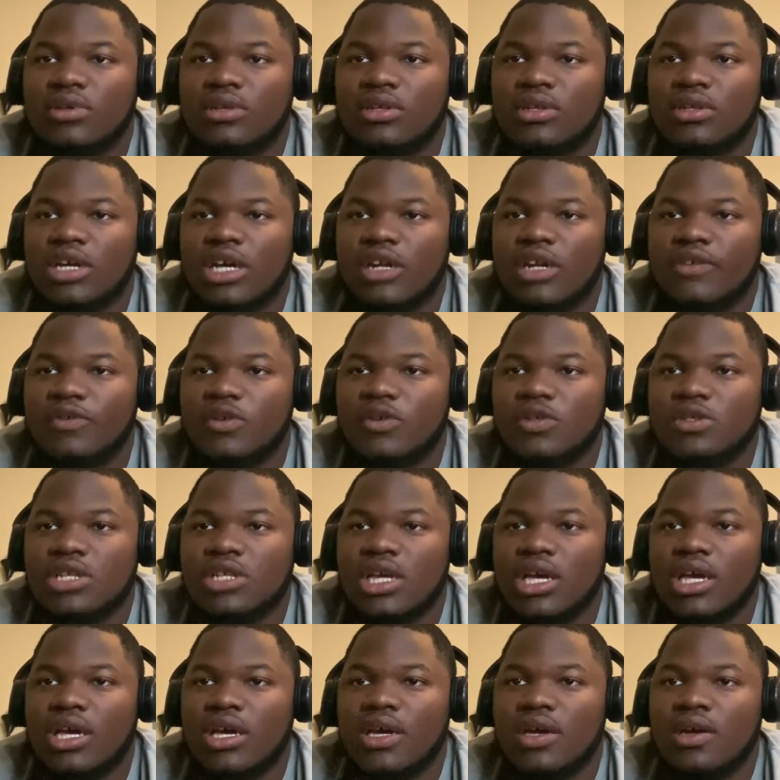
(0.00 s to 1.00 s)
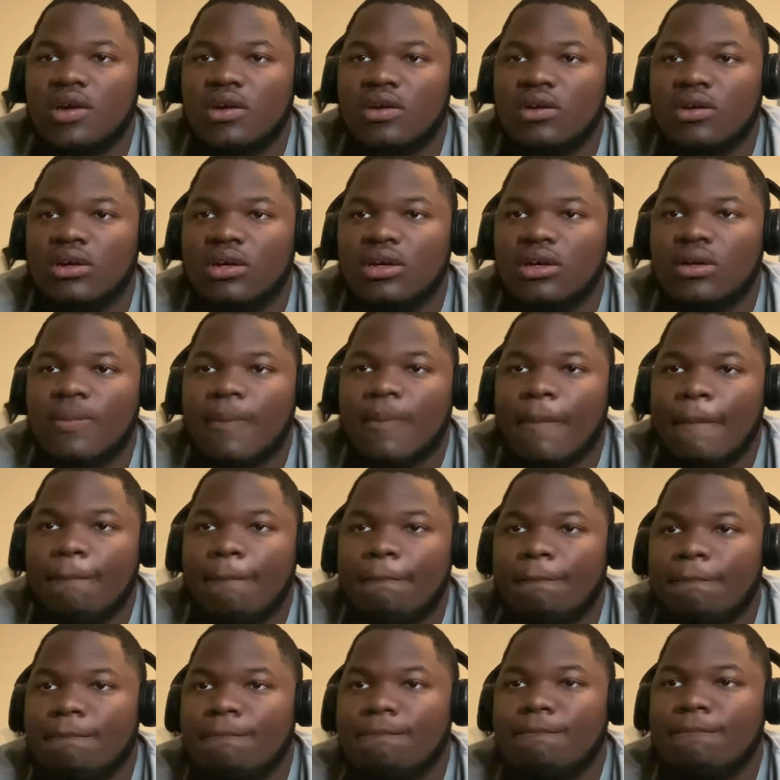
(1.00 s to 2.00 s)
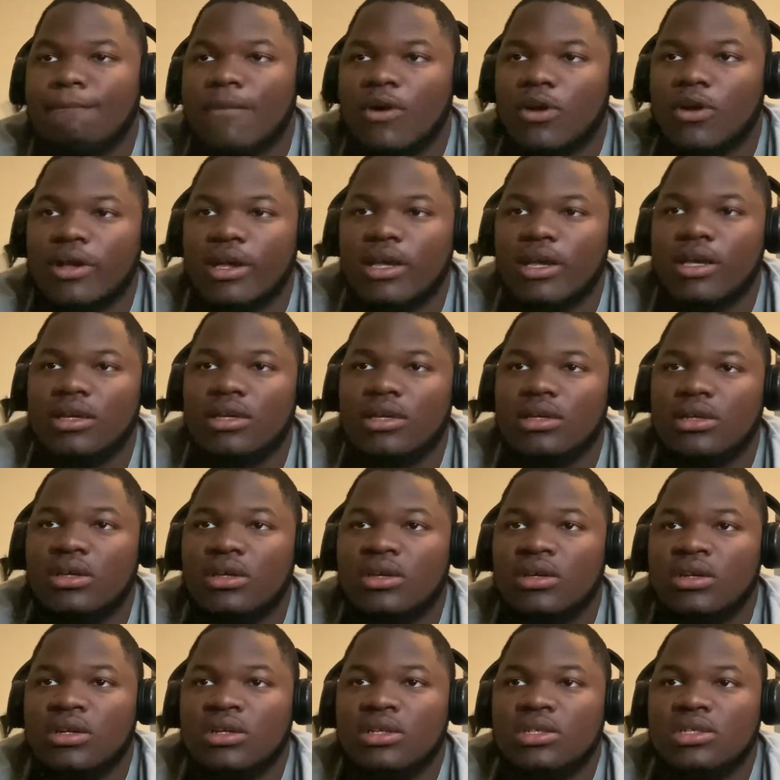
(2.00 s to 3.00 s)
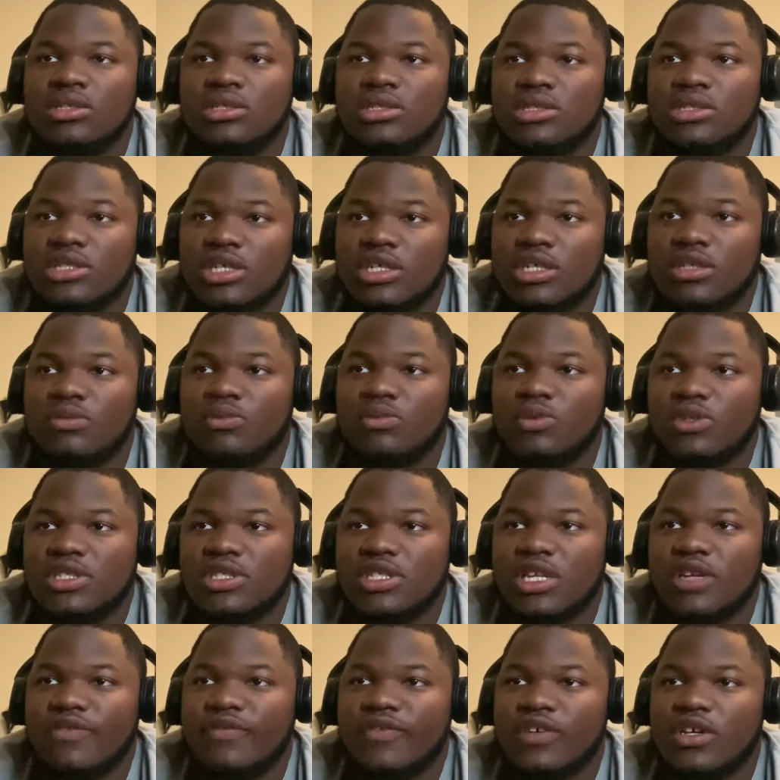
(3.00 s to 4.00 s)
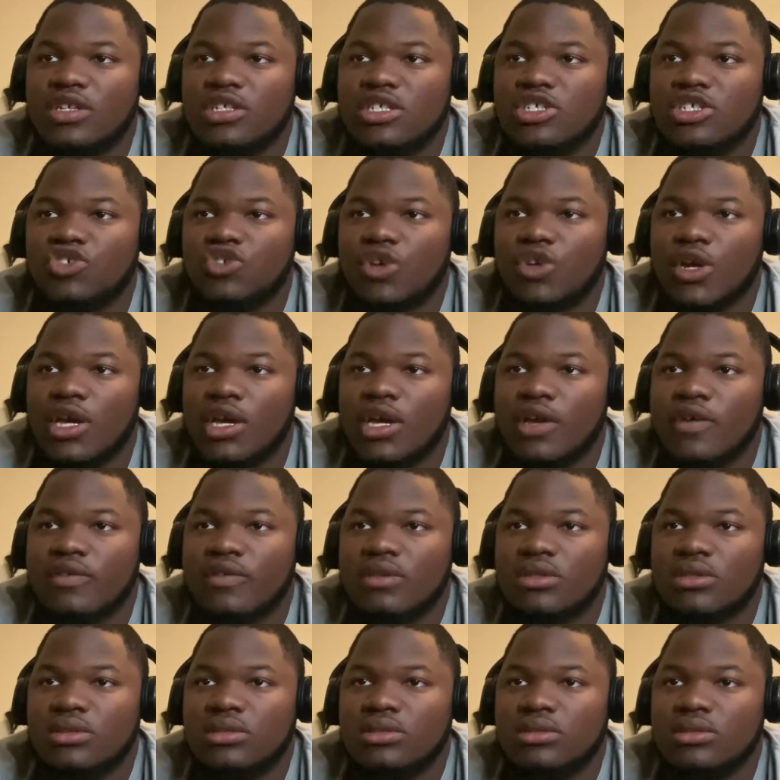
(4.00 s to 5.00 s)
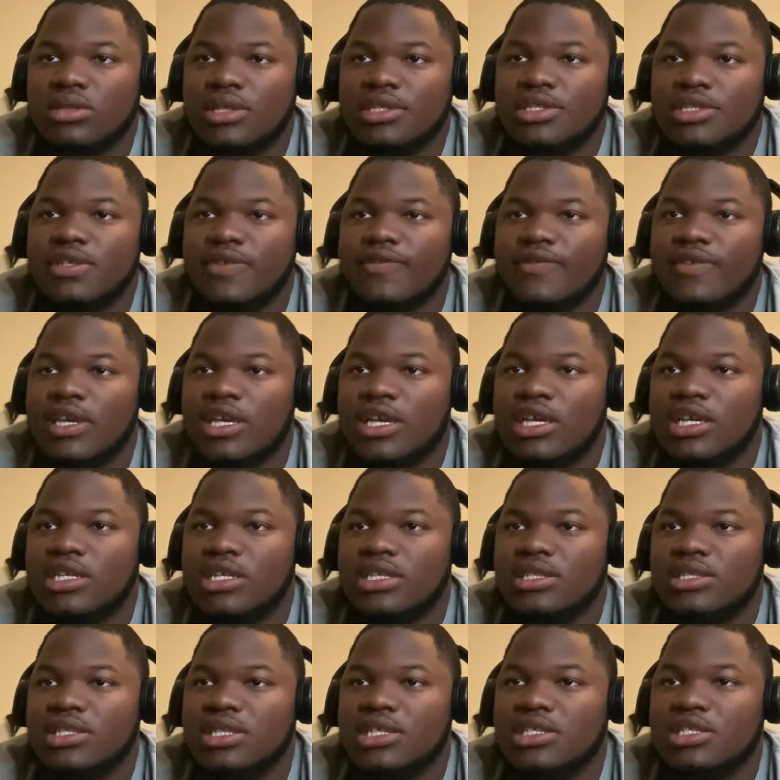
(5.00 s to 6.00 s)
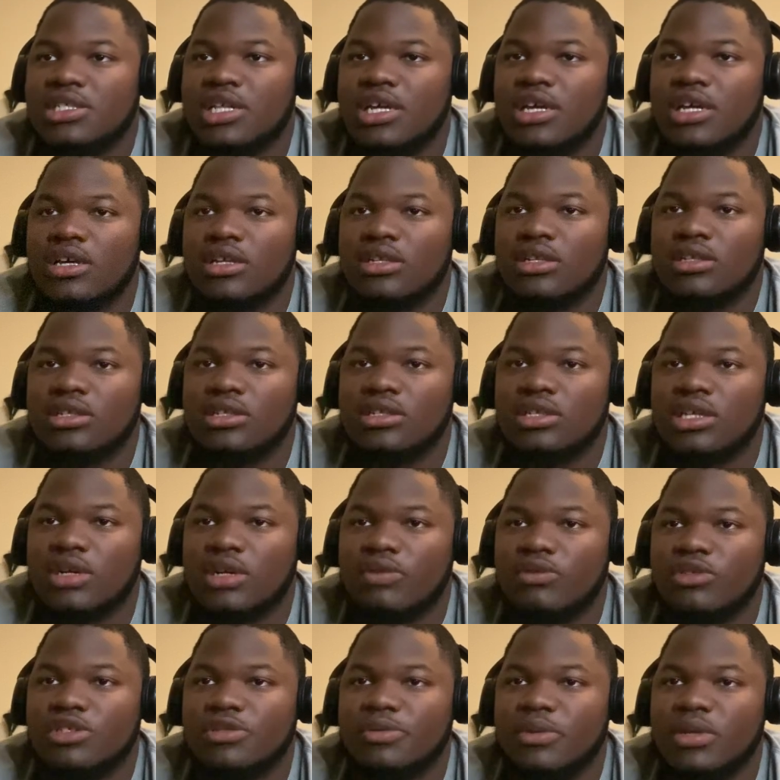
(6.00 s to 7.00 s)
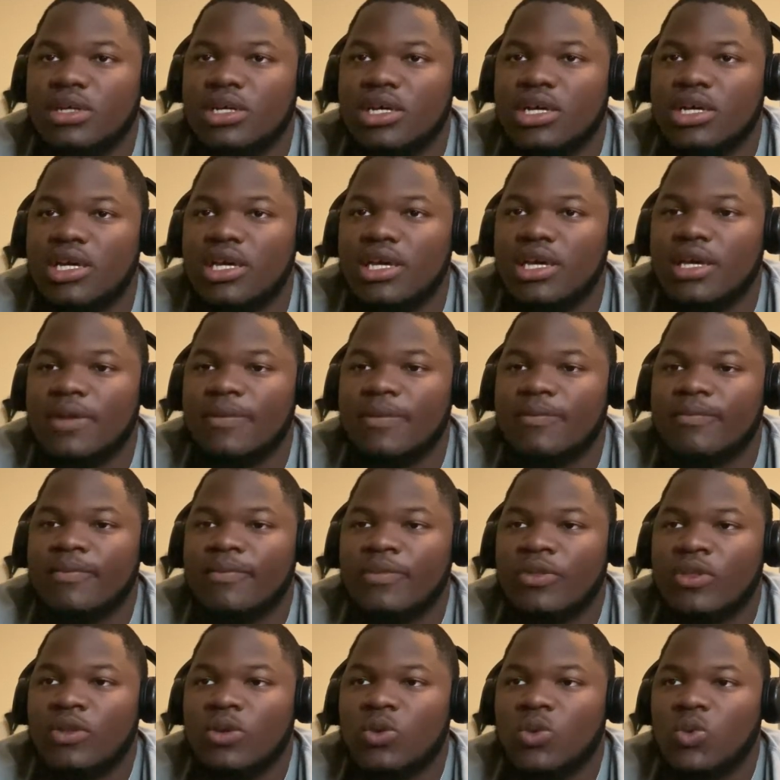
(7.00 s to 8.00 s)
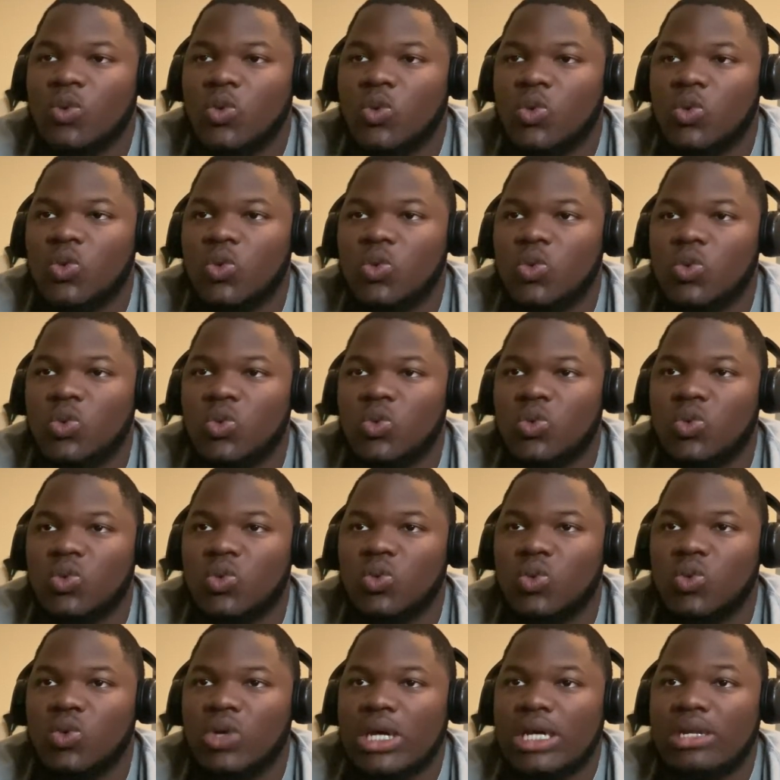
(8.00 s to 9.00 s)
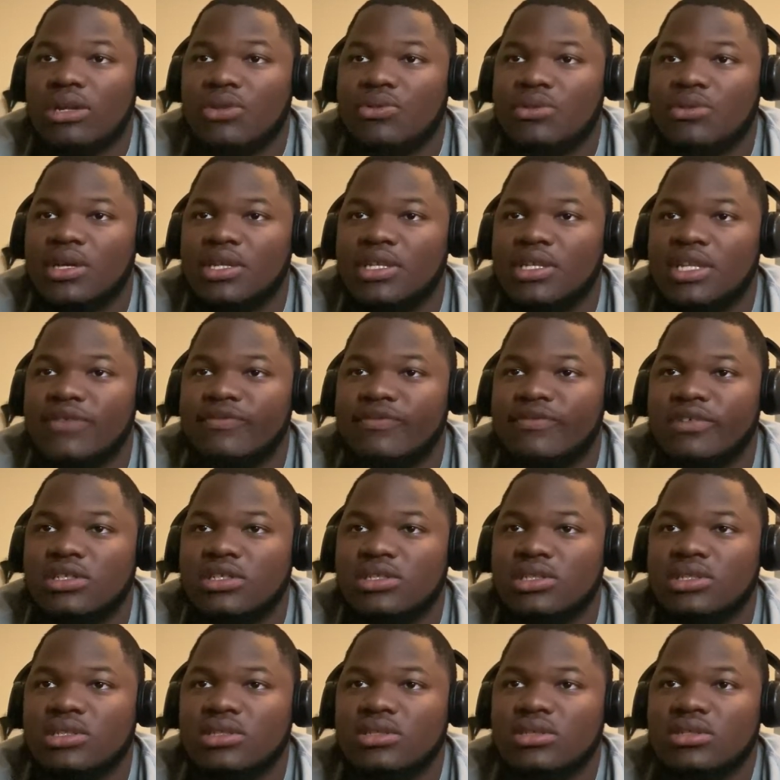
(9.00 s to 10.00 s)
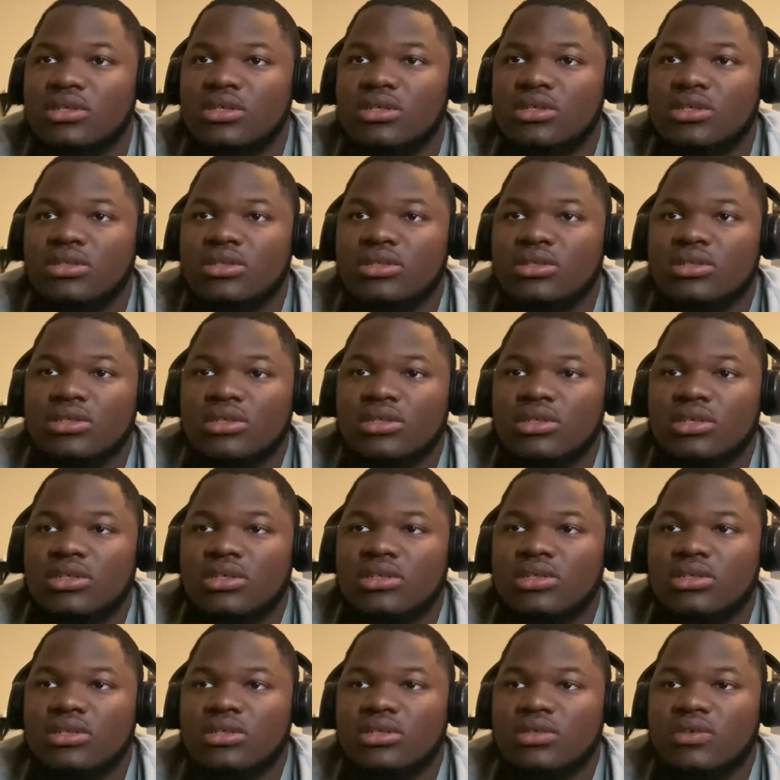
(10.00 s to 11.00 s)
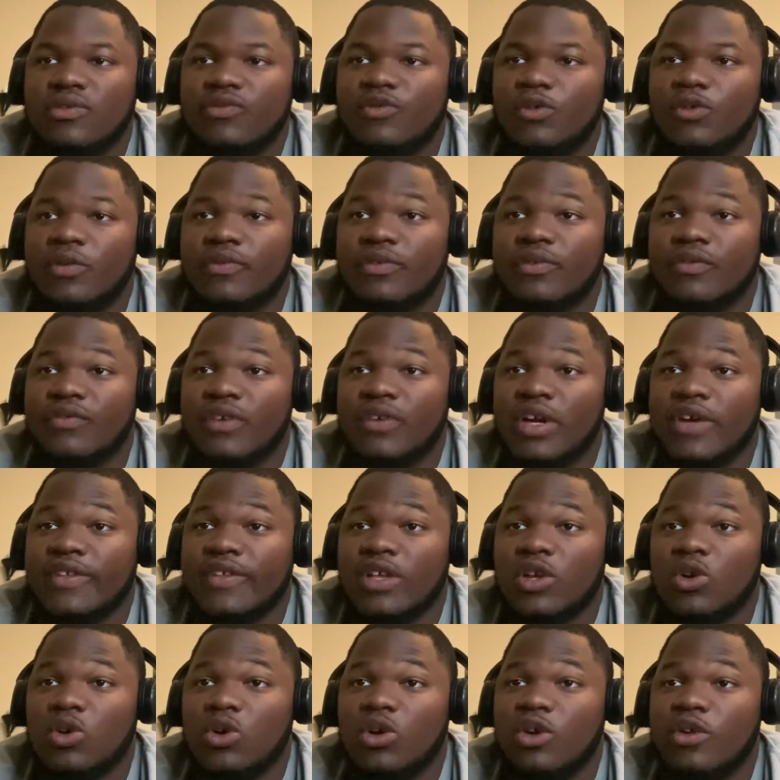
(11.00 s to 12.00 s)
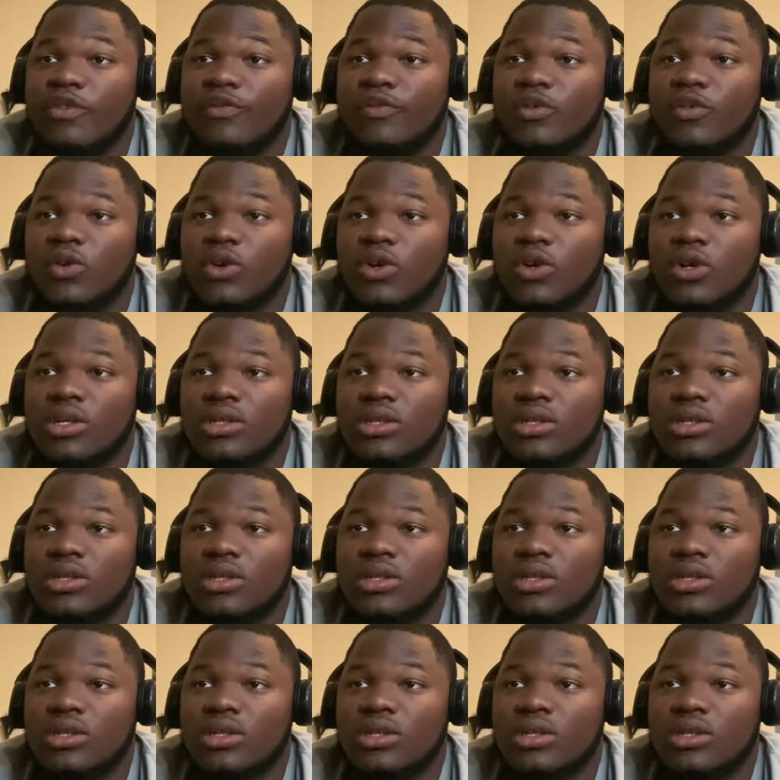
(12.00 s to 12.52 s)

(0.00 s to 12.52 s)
Got a first down. Okay, he's getting the boys on the field. This drive. Let's see if they can get a touchdown. Can they respond? Ooh, that's good defense. Fourth and five, they're going for it.